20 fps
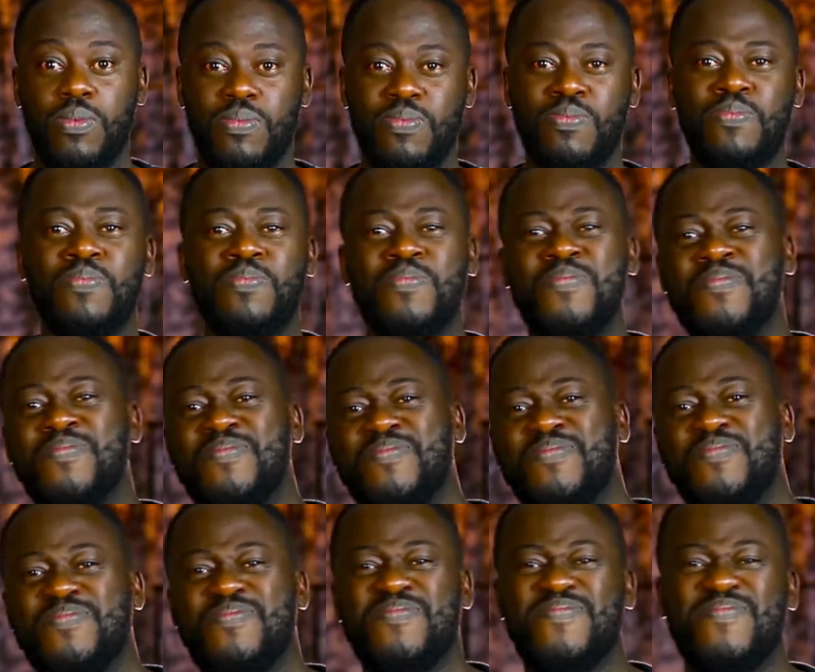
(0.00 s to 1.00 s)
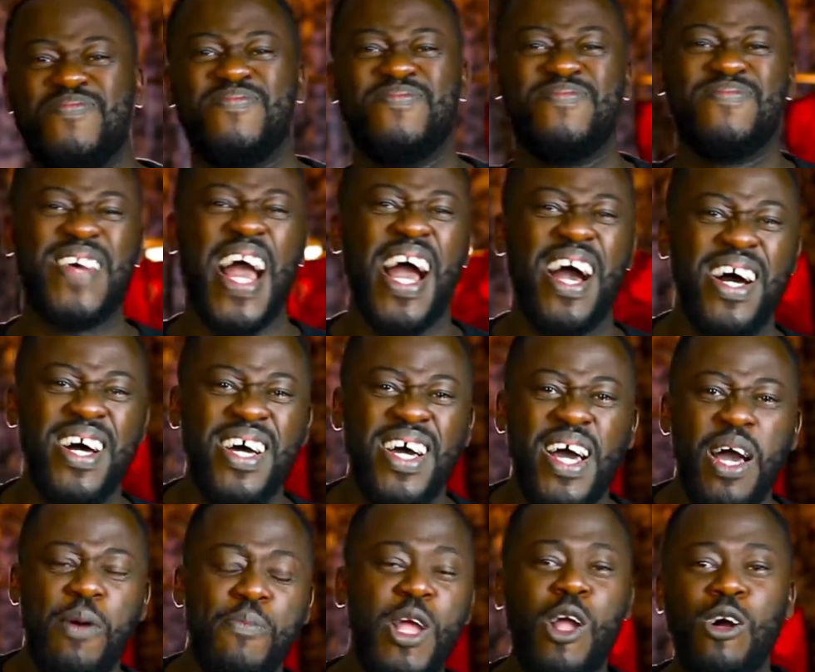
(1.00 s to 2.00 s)
Mm. Ah.
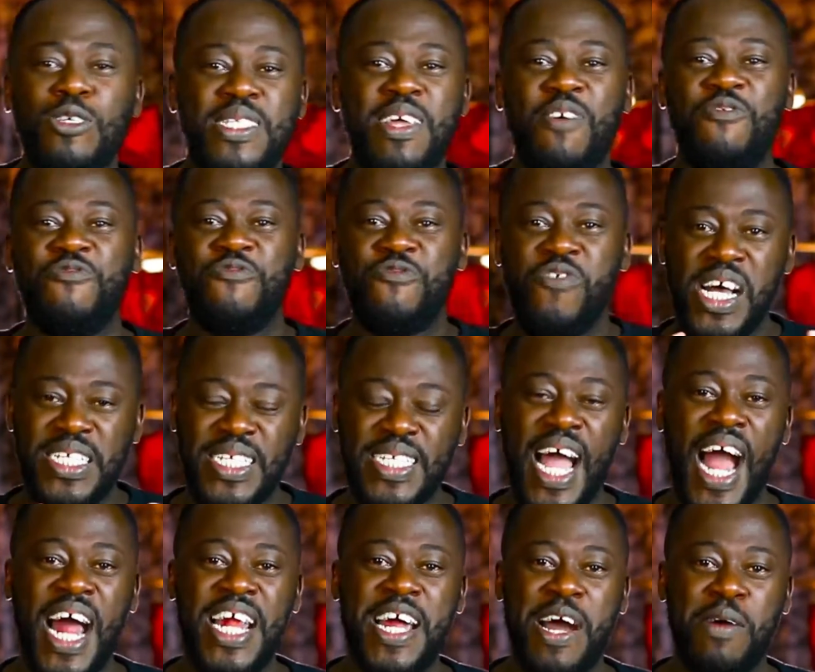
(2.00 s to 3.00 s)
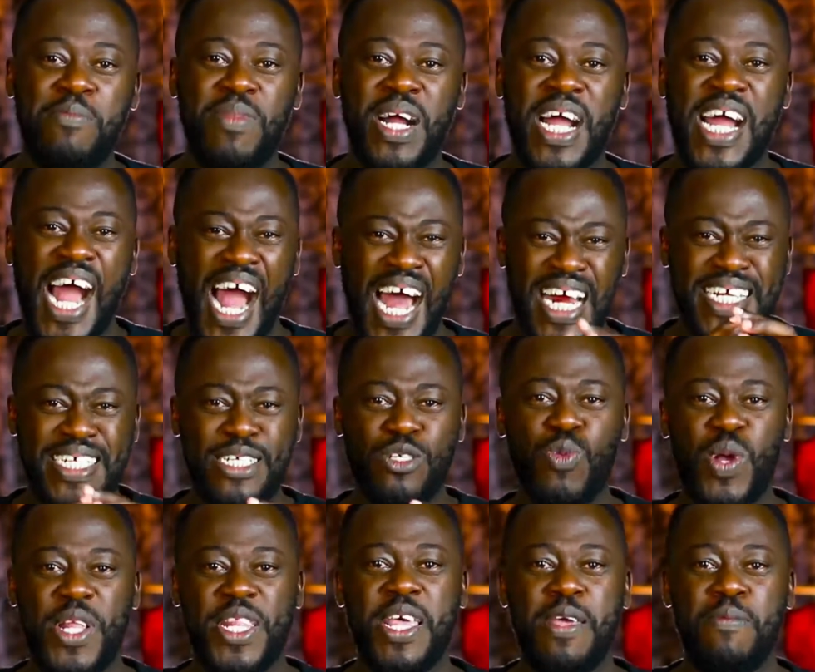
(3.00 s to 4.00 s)
Because the first Adam carried
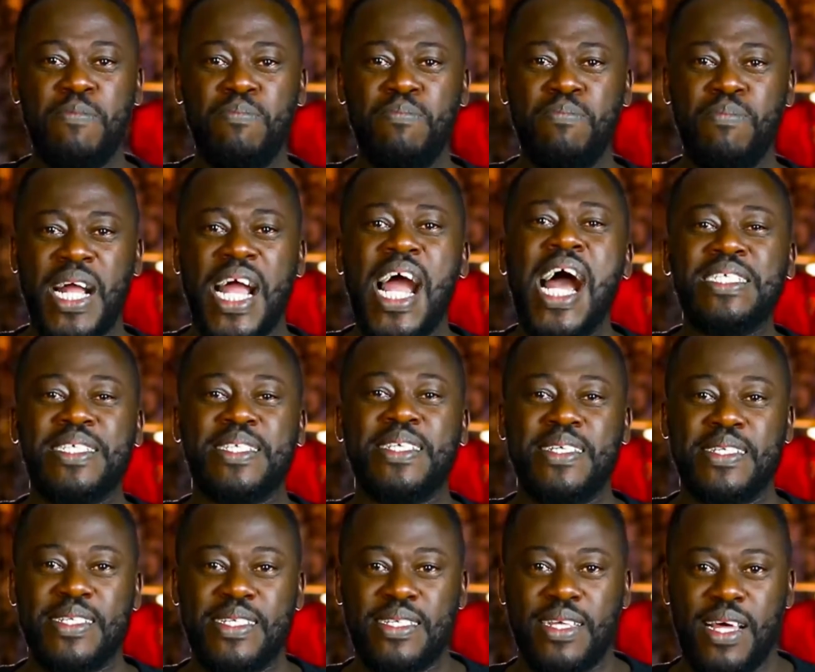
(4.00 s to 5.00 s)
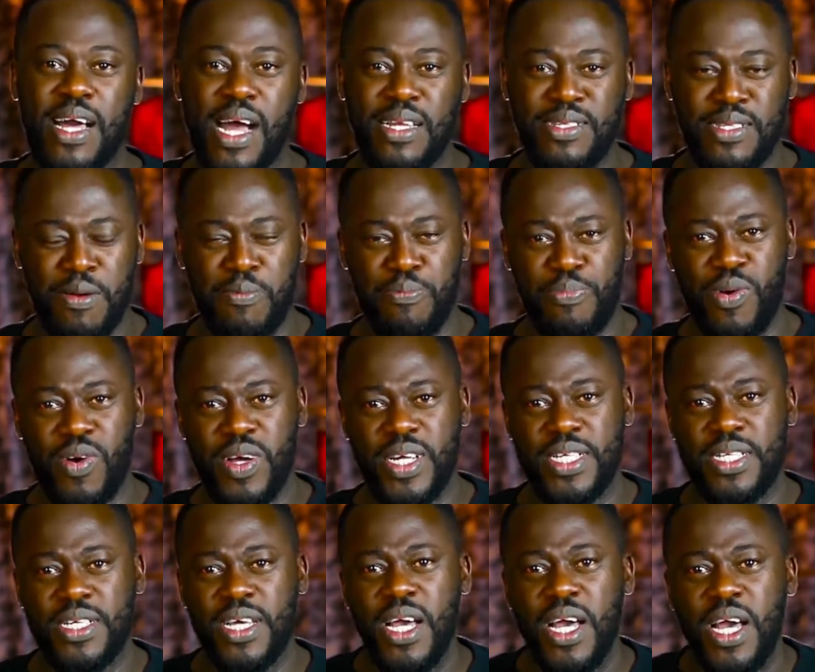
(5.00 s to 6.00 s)
with him curses at some point.